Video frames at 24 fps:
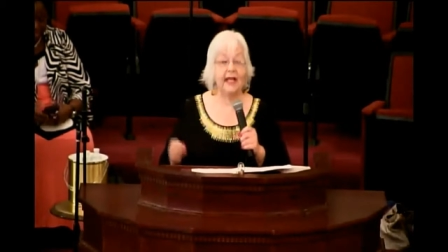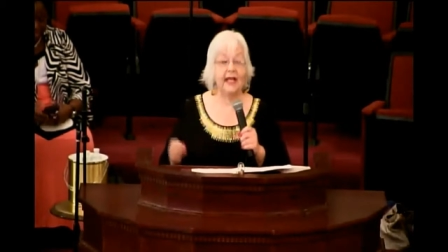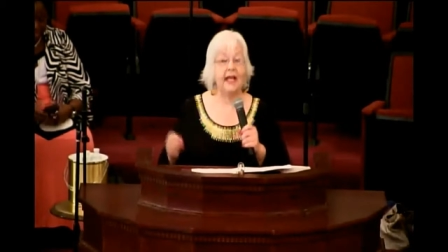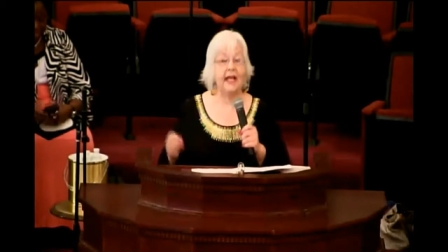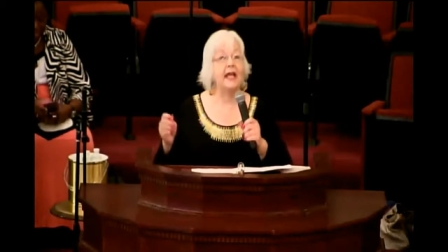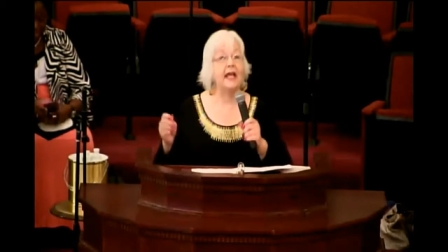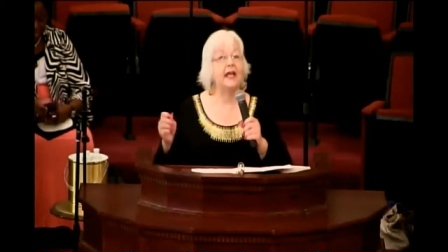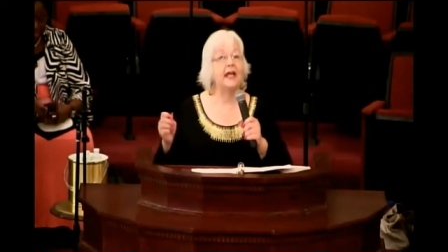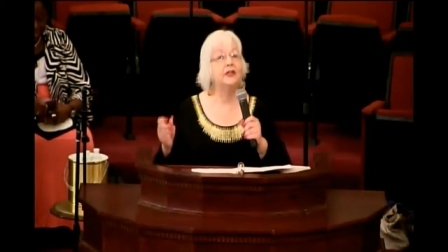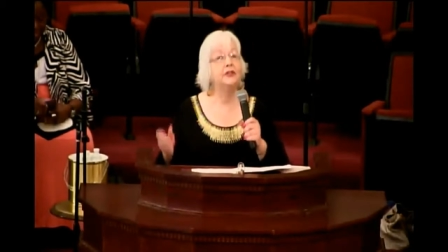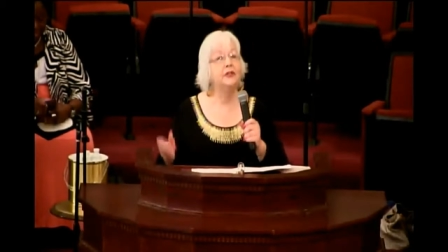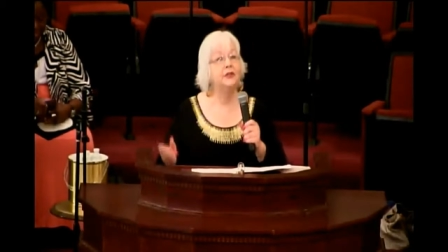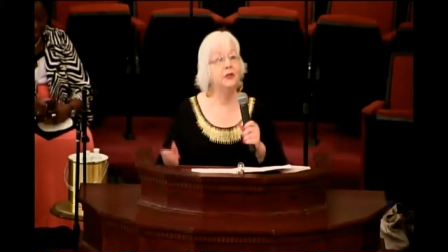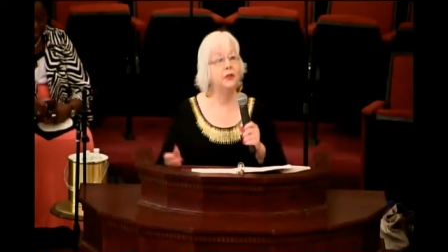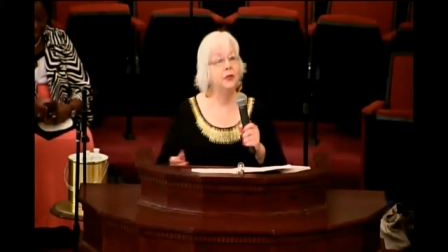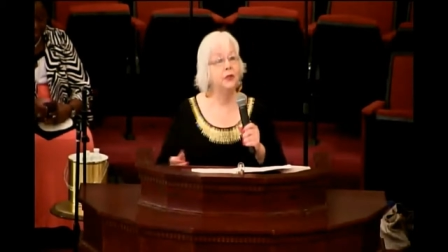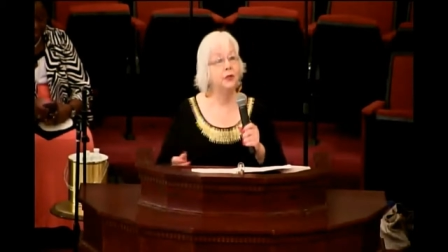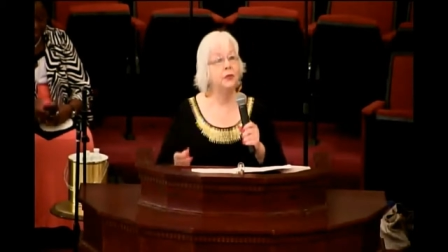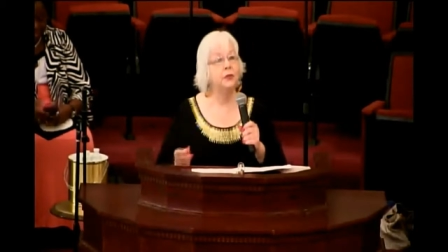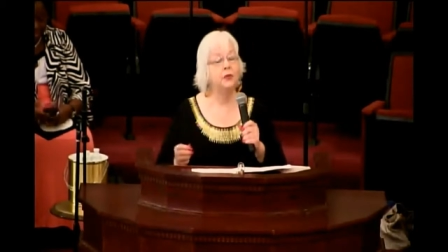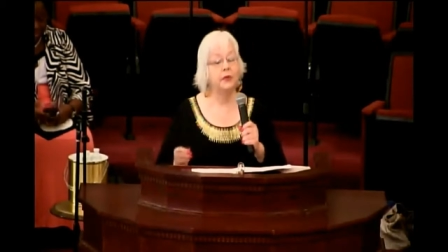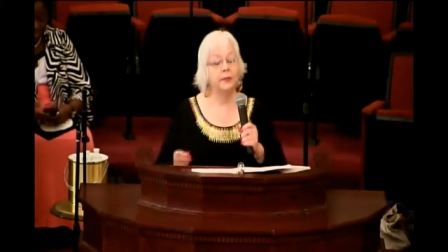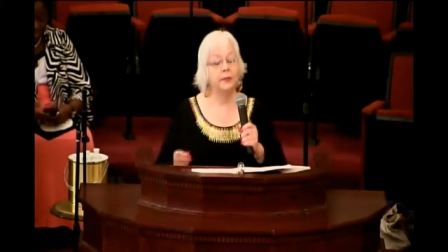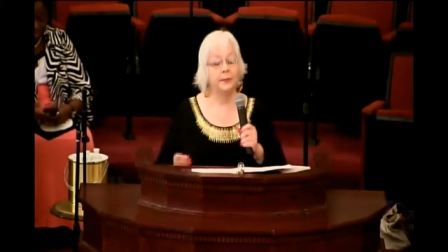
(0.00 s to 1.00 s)
and
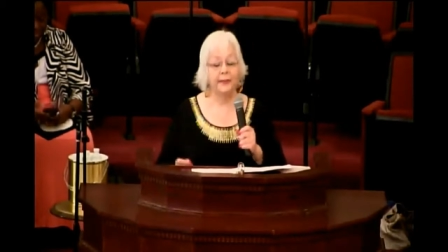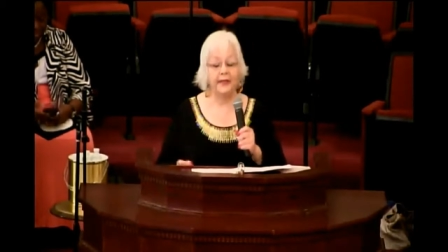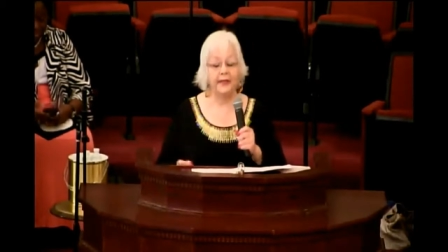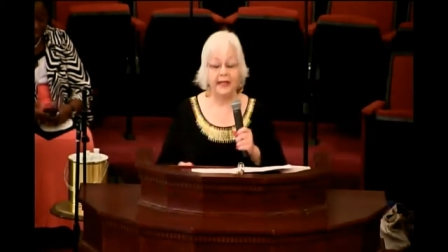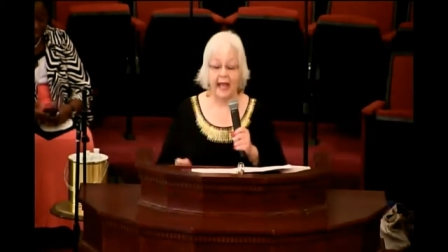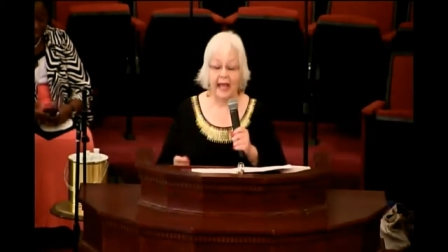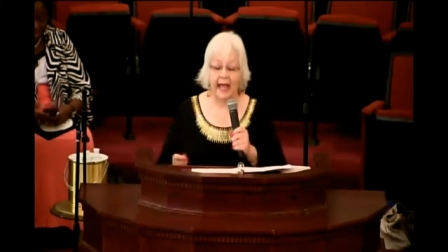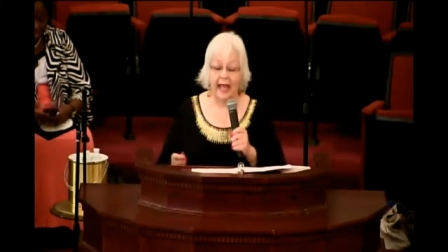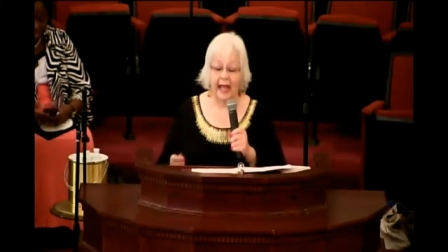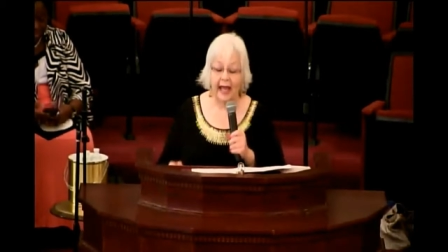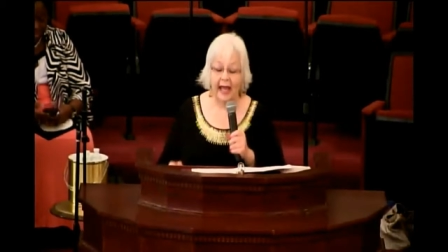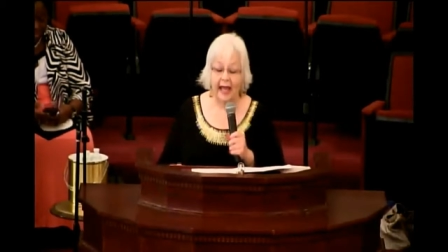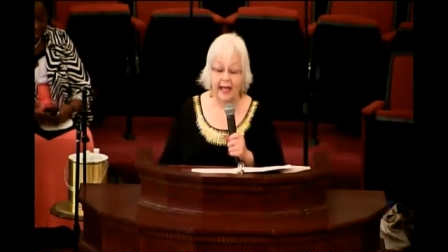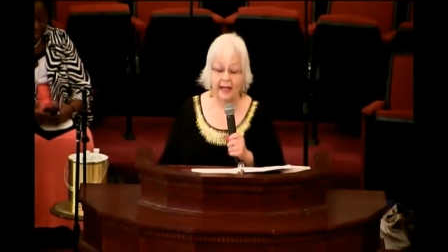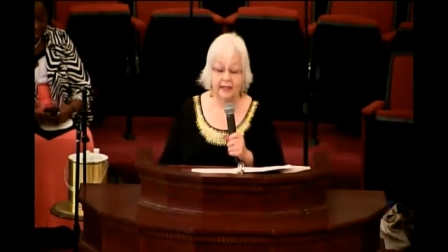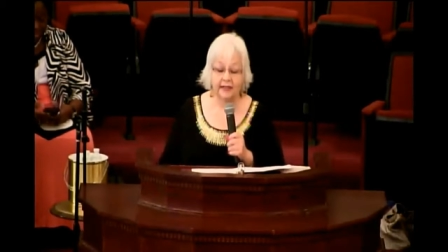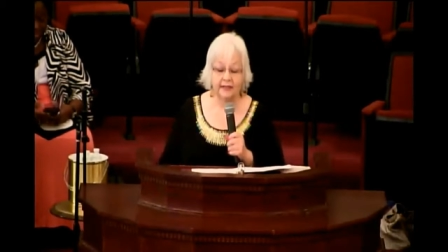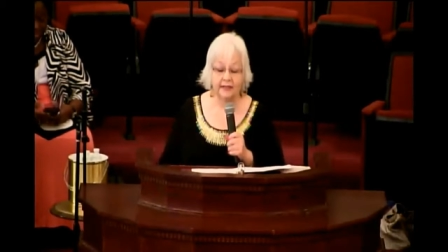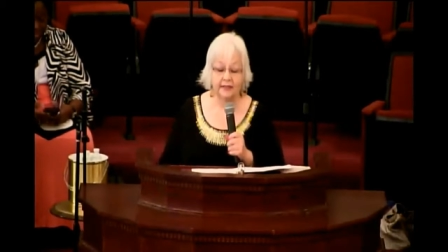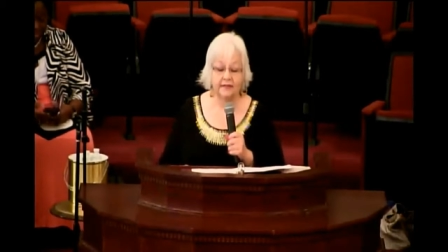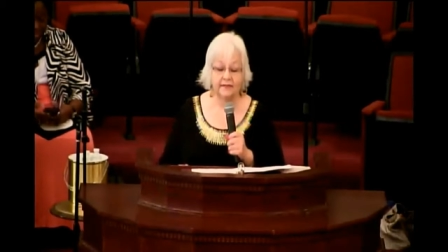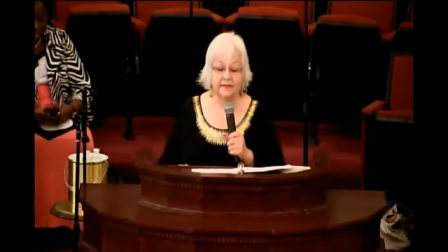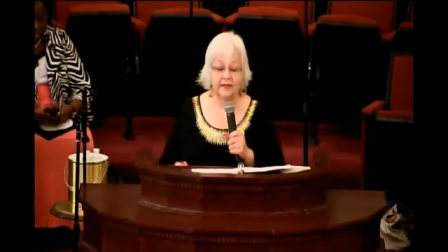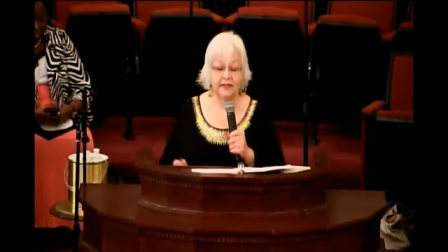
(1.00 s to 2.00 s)
you will be
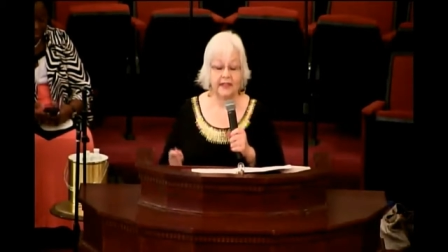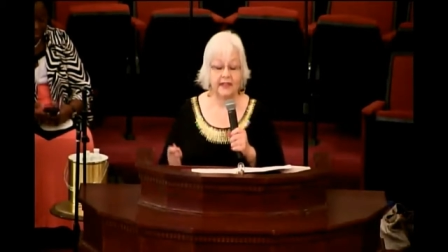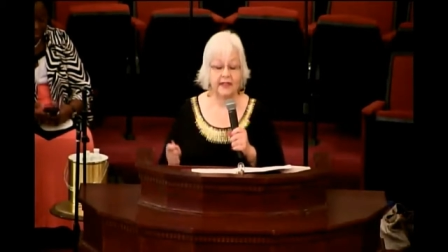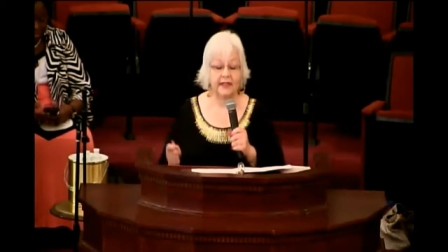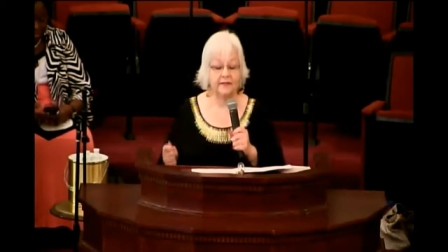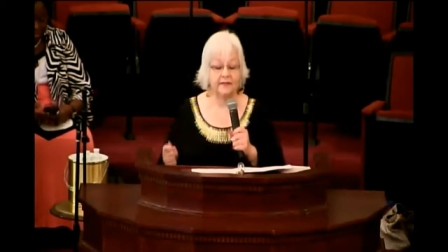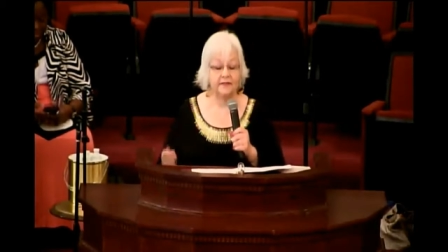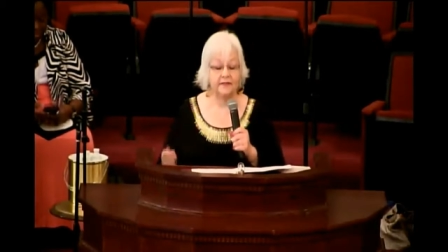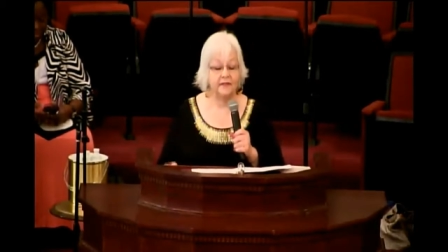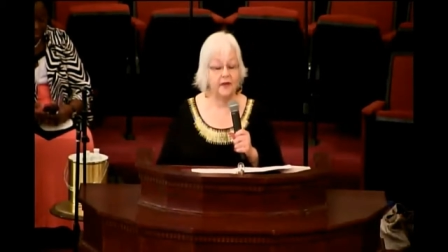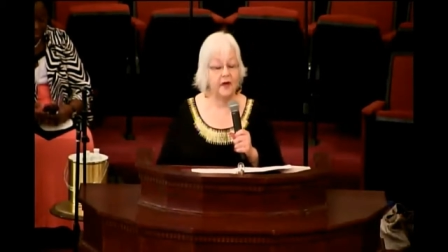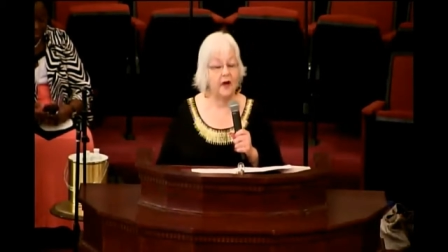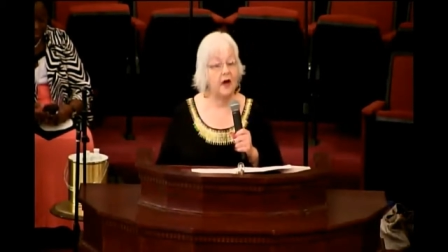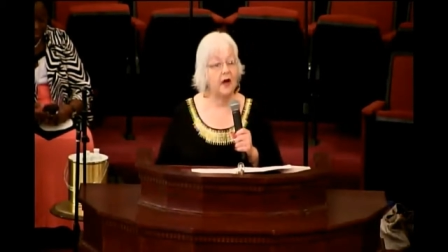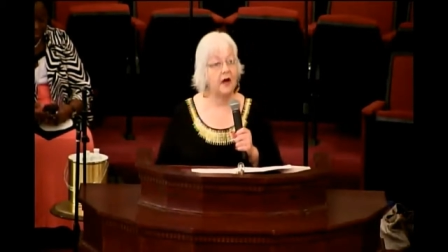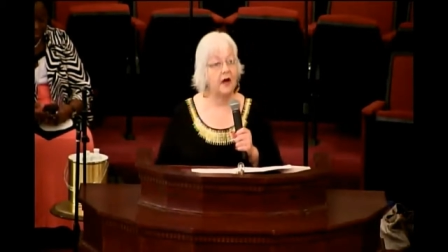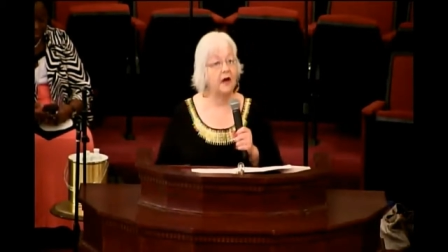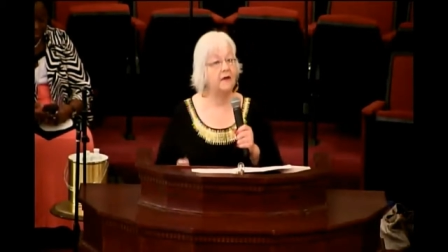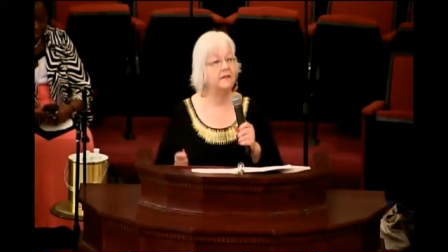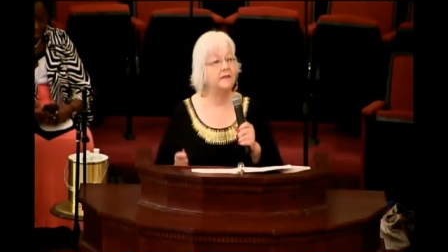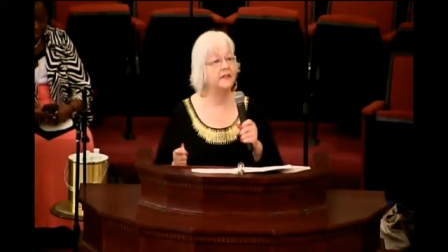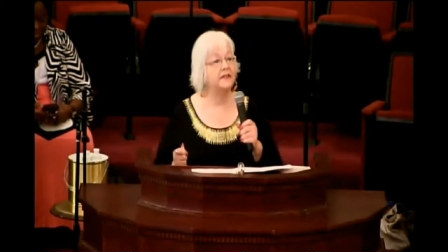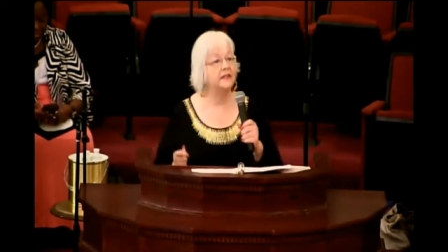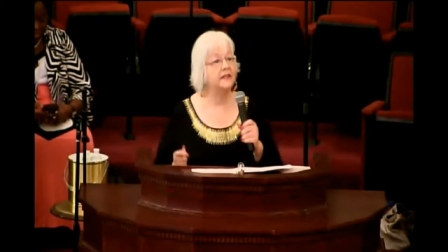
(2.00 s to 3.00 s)
actively
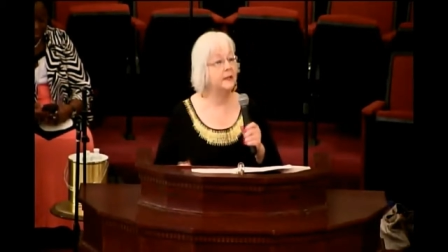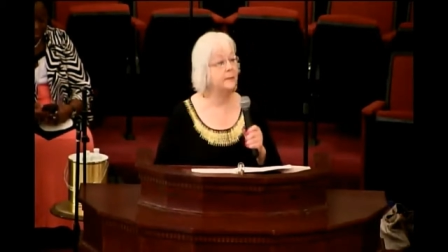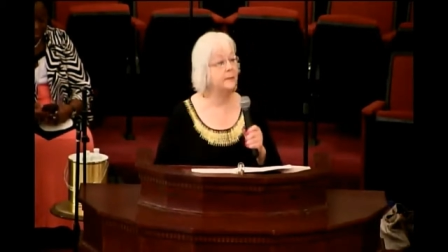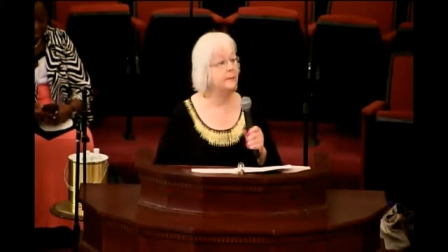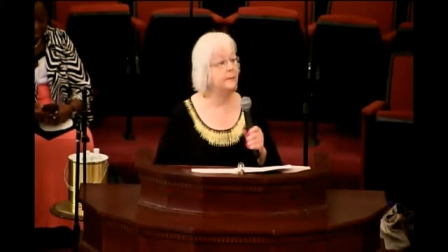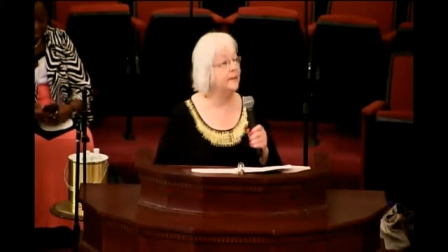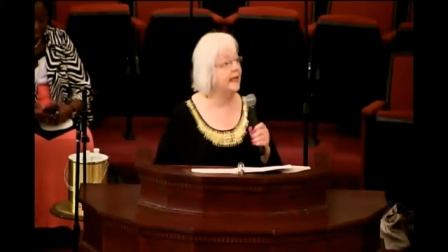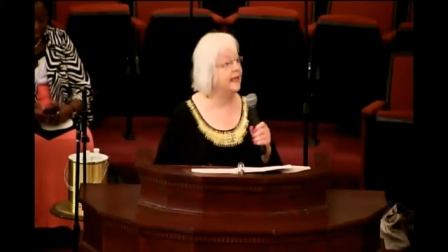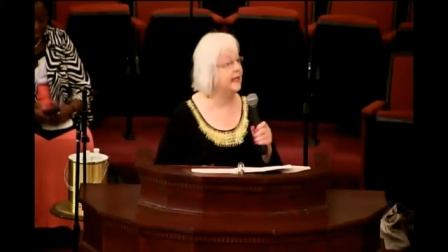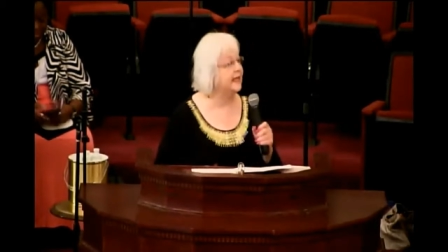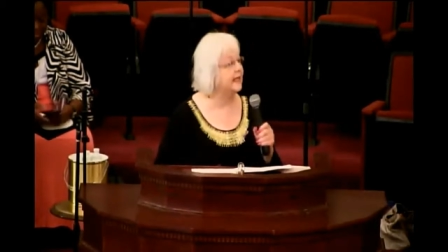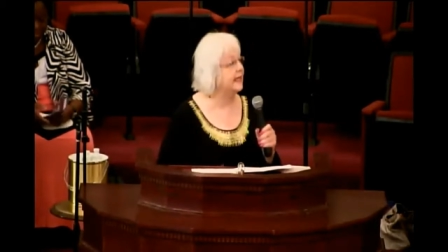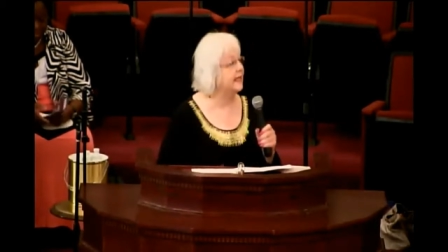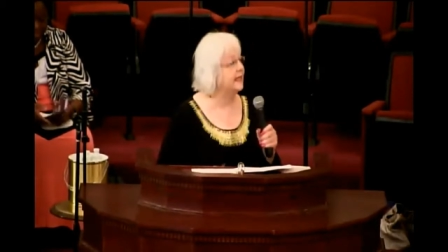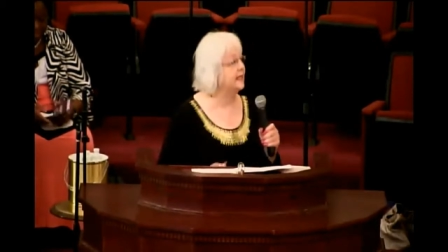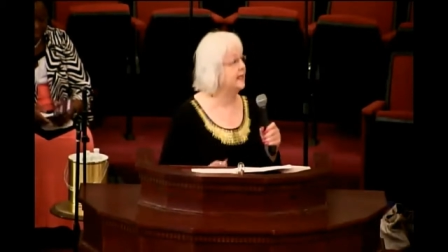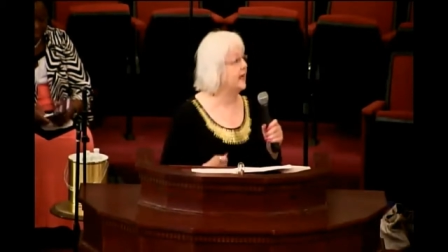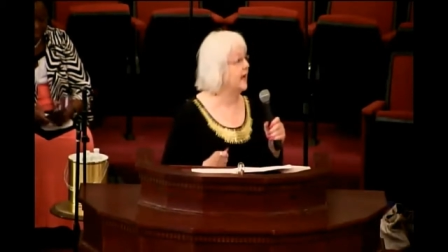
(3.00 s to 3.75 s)
involved in making